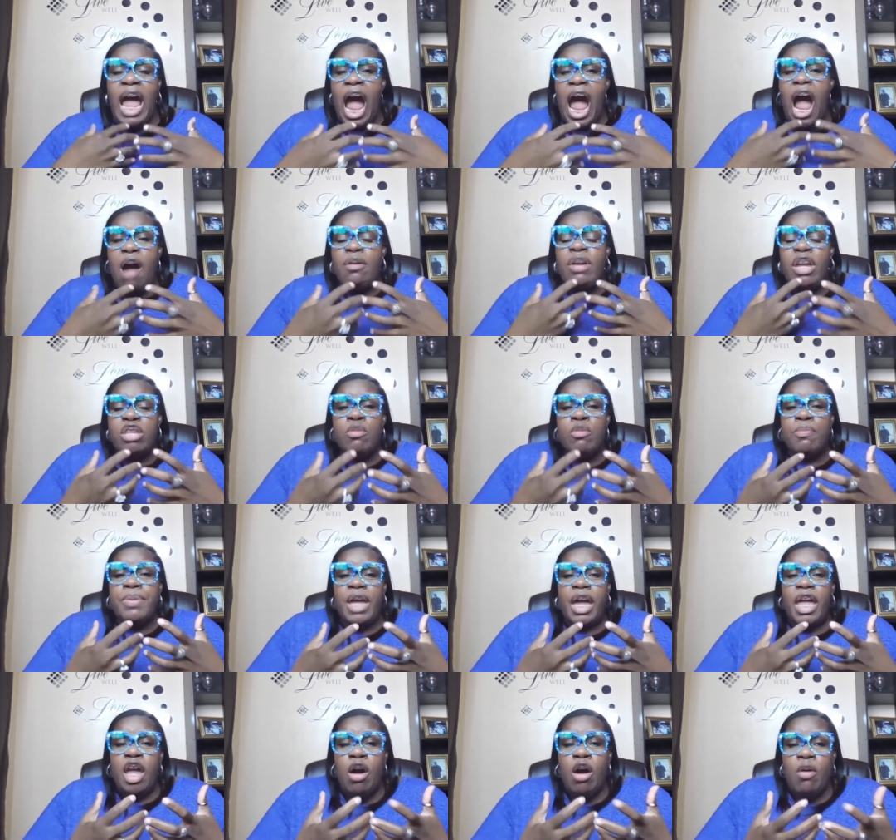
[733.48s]
How can you be
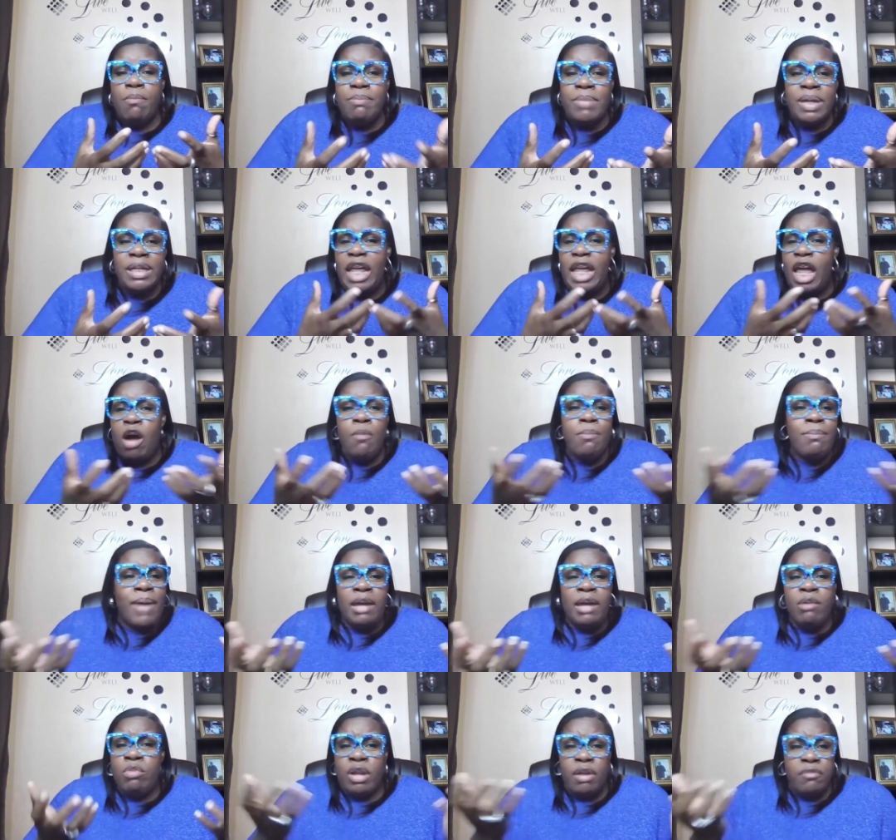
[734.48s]
a helpmeet,
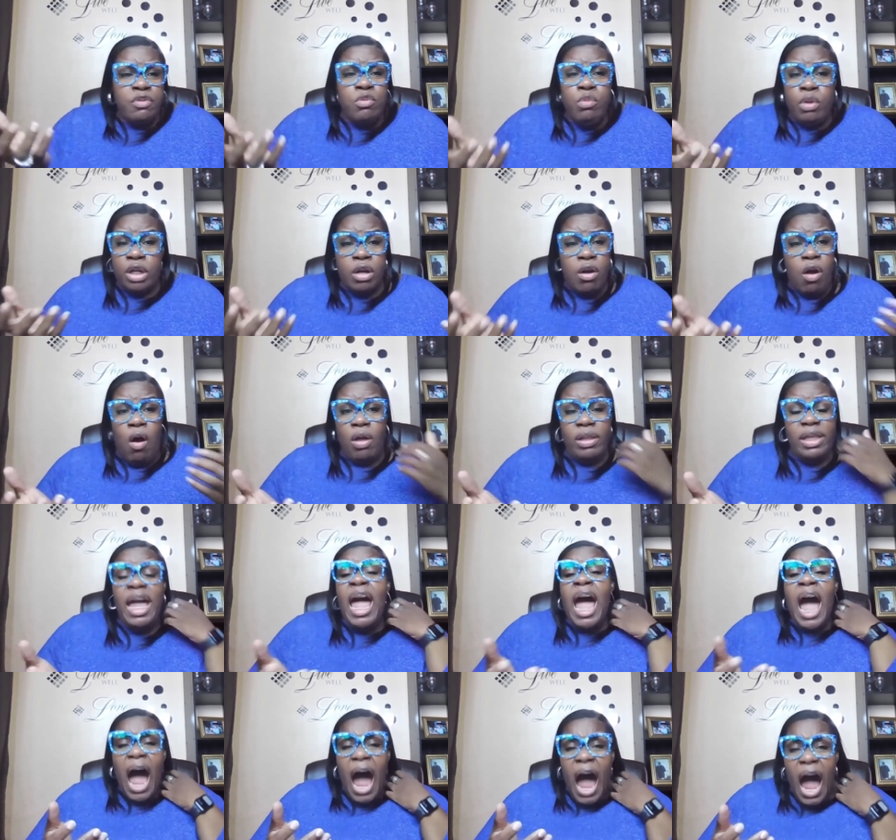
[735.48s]
helpmate, whatever you want to call it?
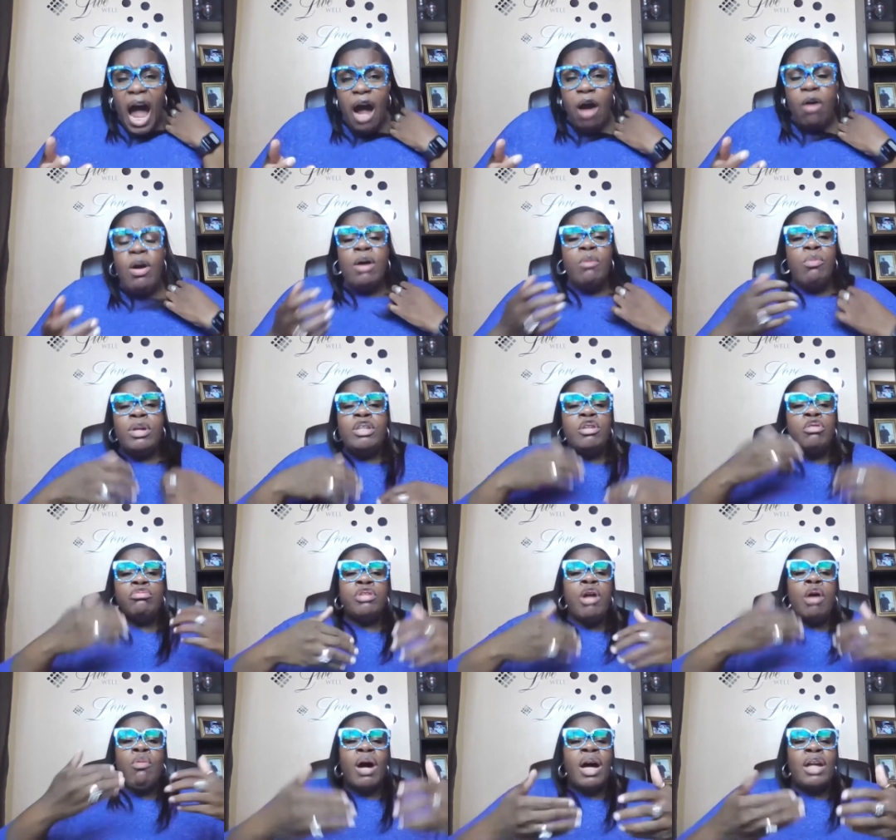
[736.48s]
How when you
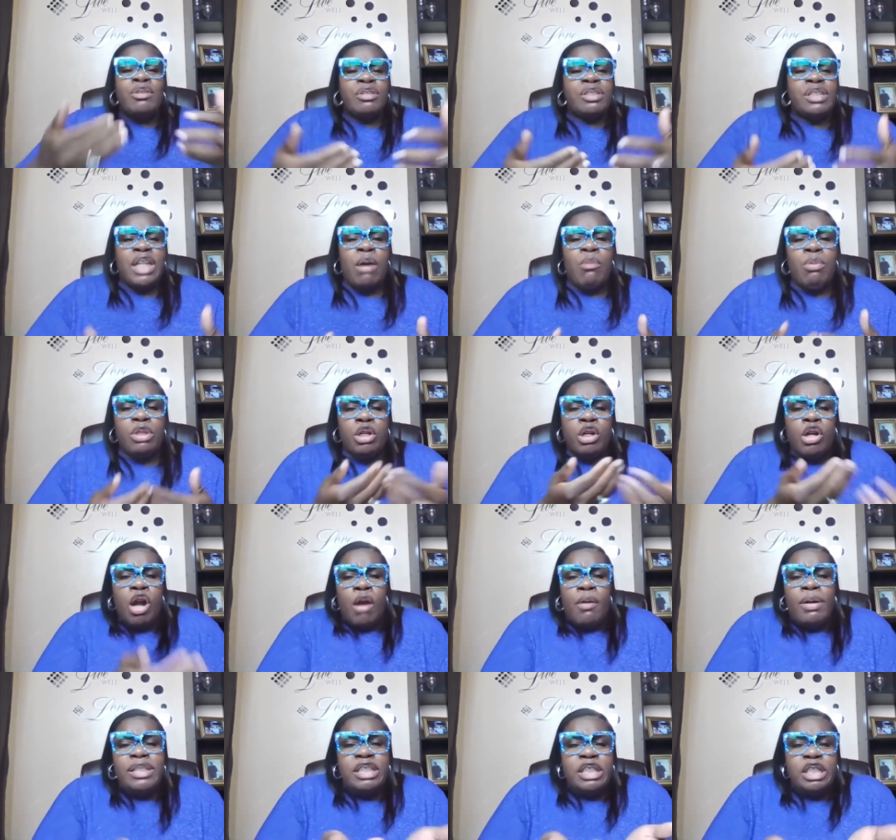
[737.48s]
don't understand what the
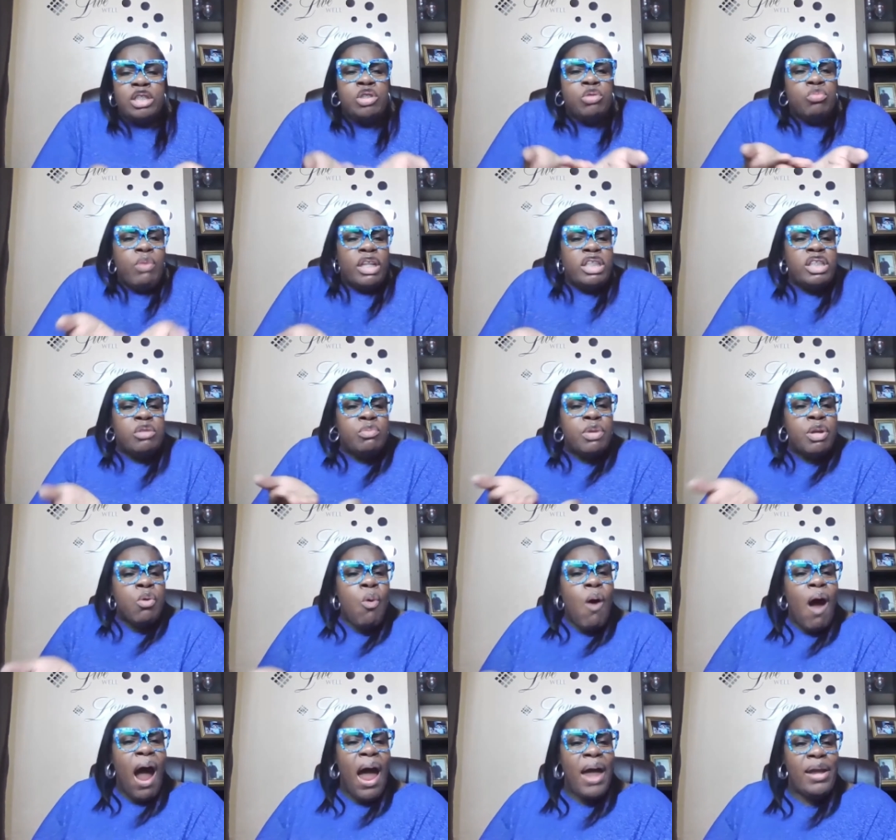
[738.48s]
current situation
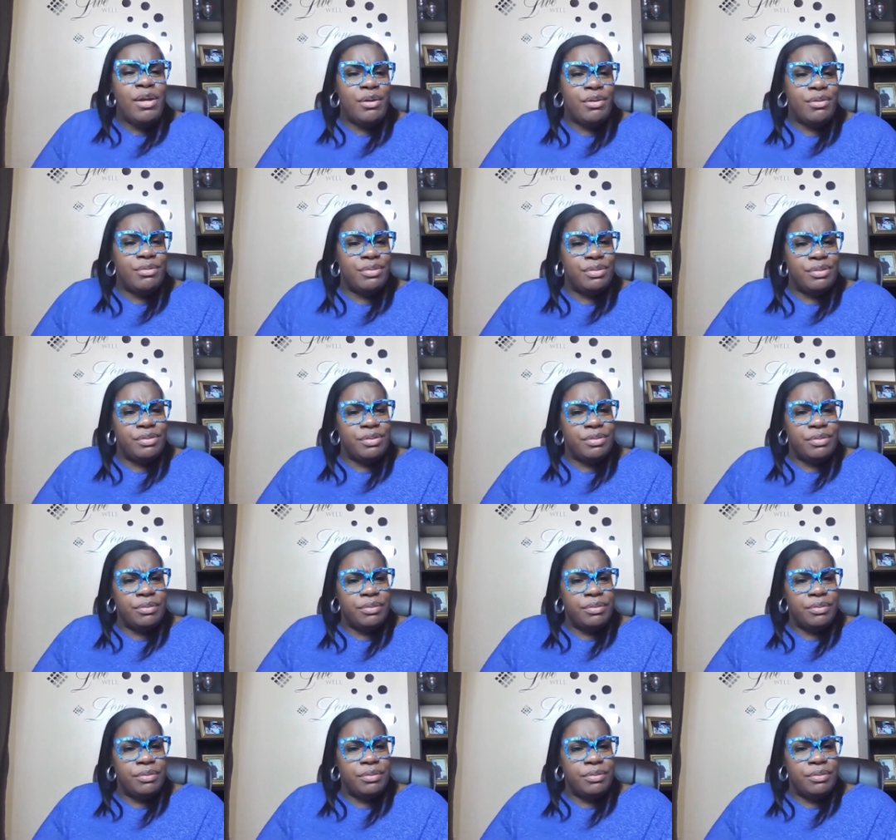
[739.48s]
requires?